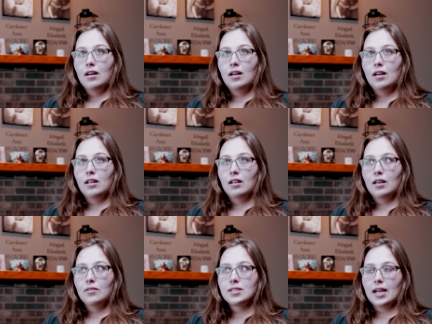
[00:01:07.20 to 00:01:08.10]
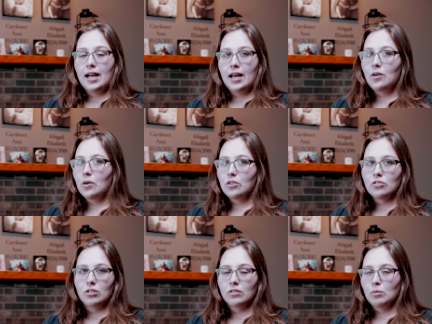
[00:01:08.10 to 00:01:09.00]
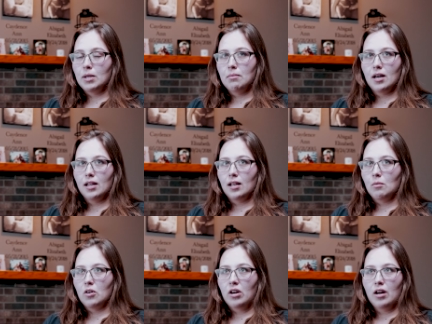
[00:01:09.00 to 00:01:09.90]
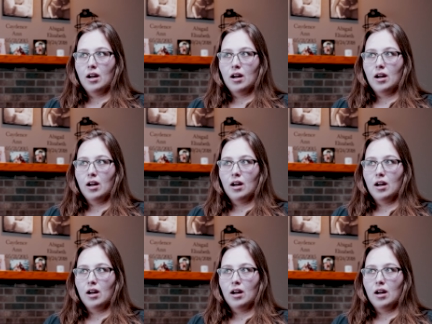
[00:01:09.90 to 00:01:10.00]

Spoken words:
And it was like I had no control over my body anymore.